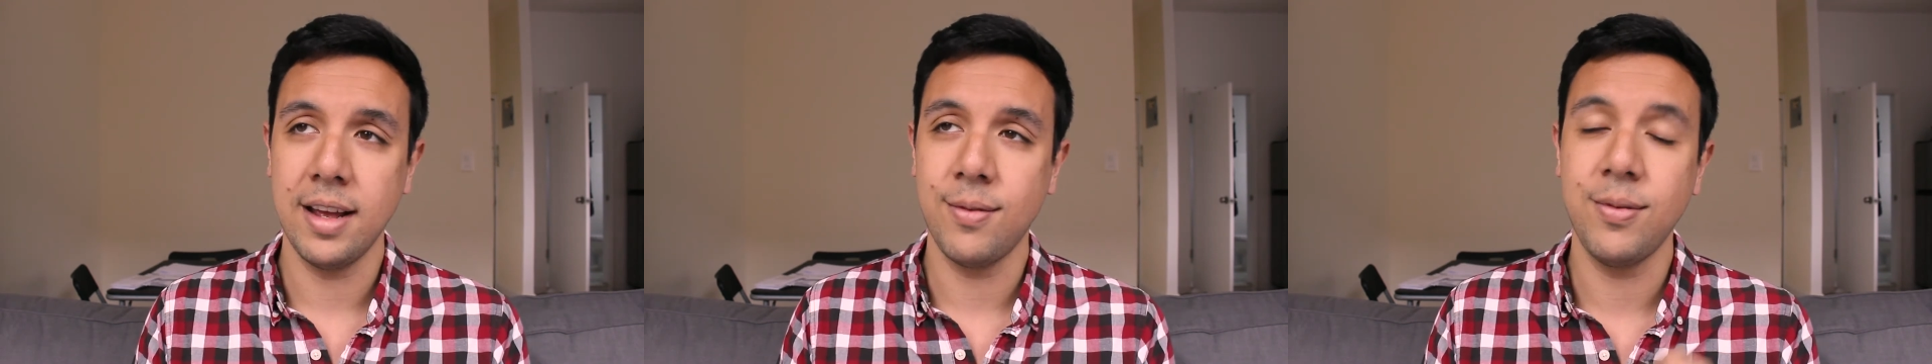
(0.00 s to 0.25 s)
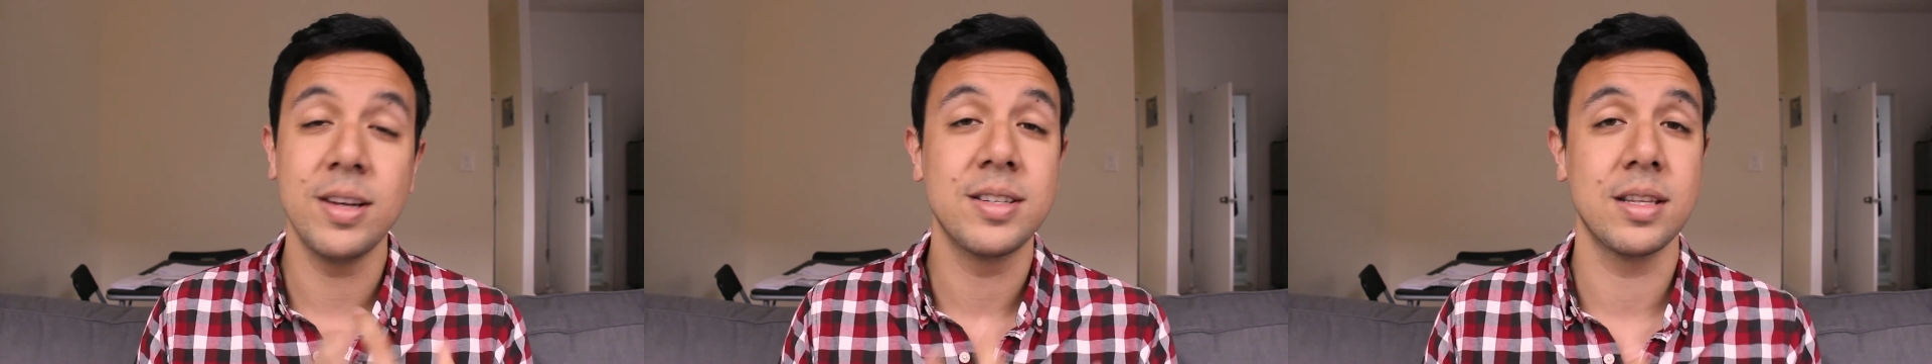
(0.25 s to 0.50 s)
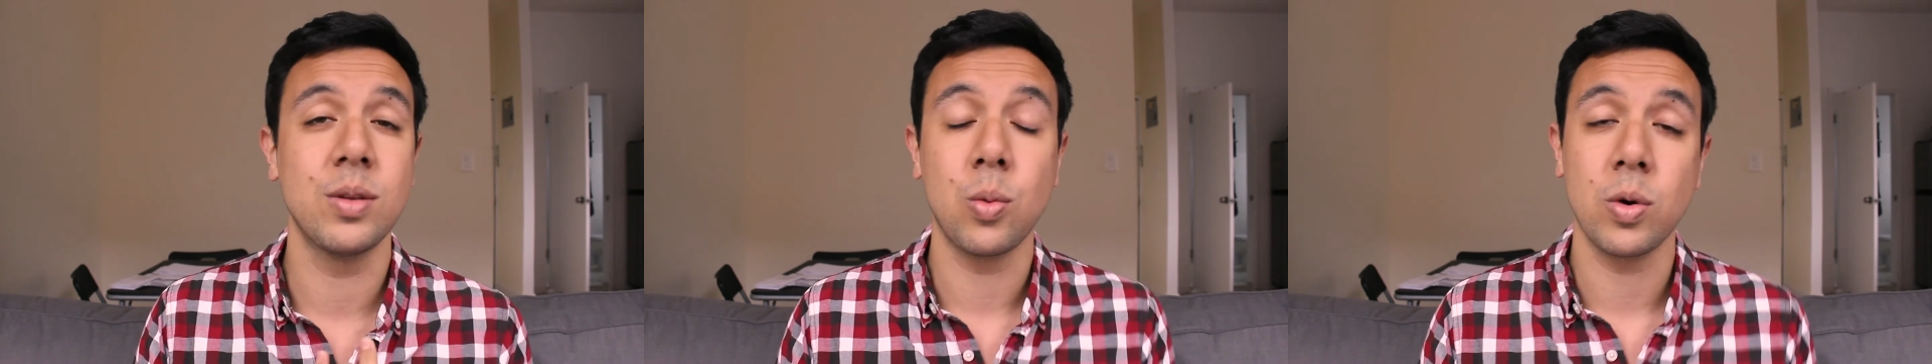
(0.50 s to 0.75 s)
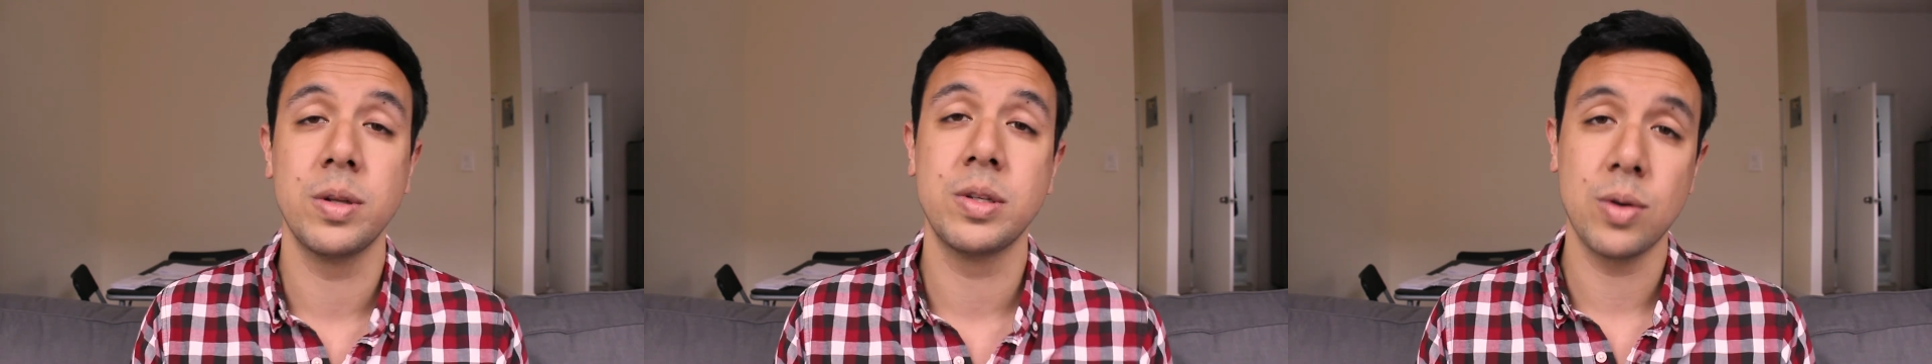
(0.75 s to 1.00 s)
it feels like the
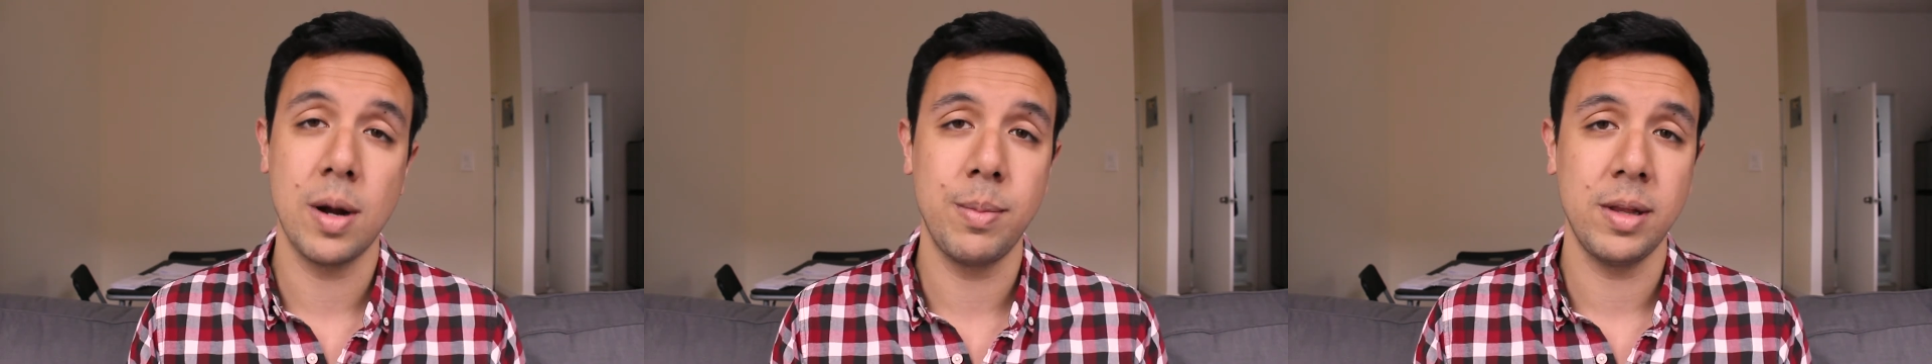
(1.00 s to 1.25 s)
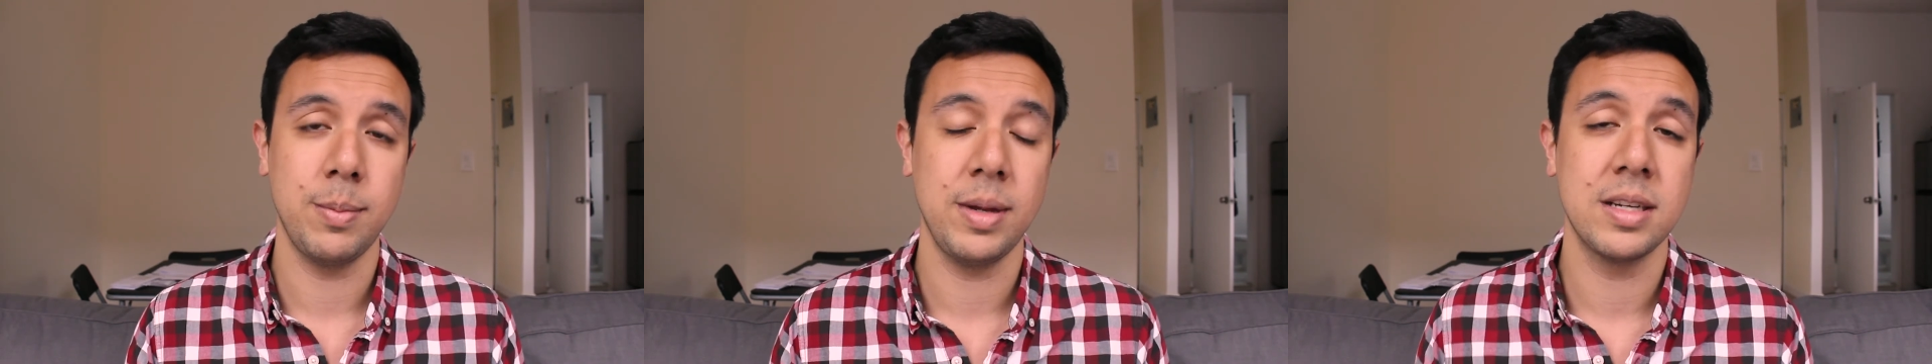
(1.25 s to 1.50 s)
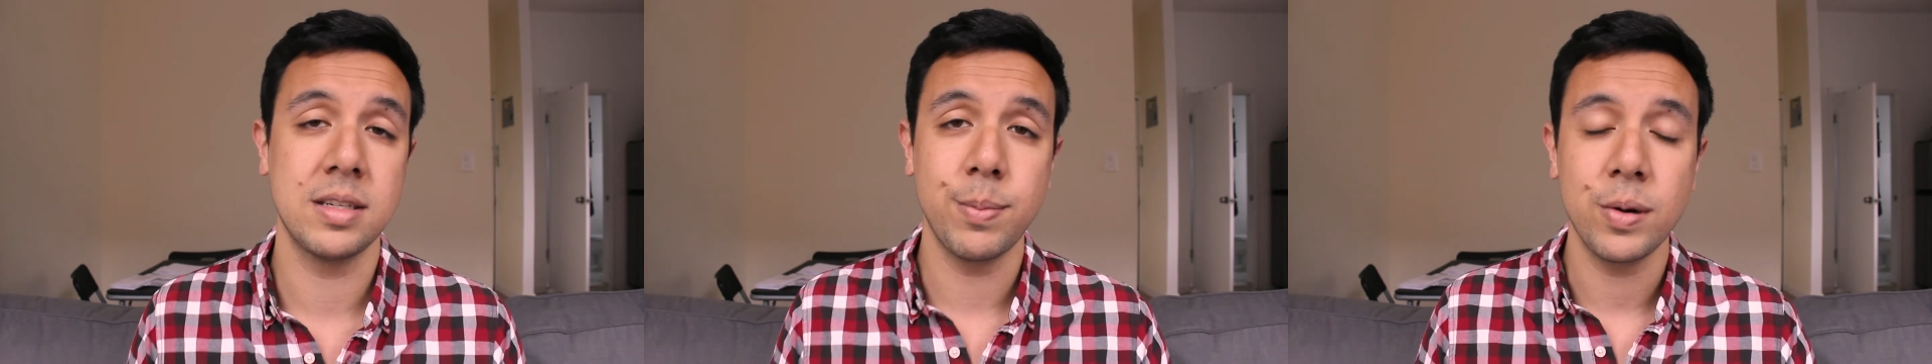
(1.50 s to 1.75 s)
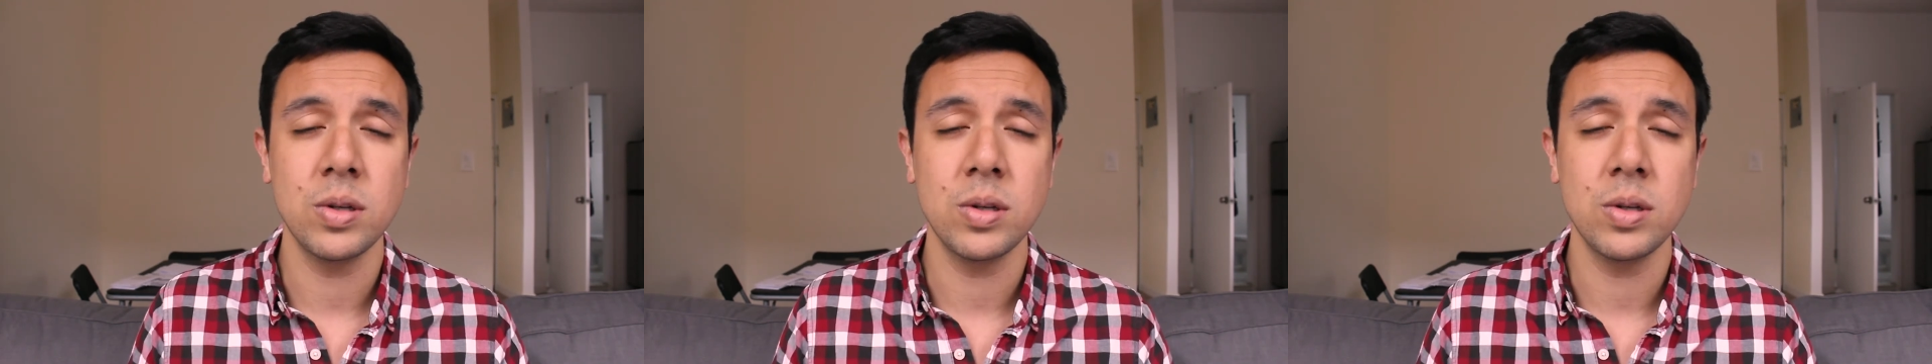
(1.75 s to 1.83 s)
world is crumbling because the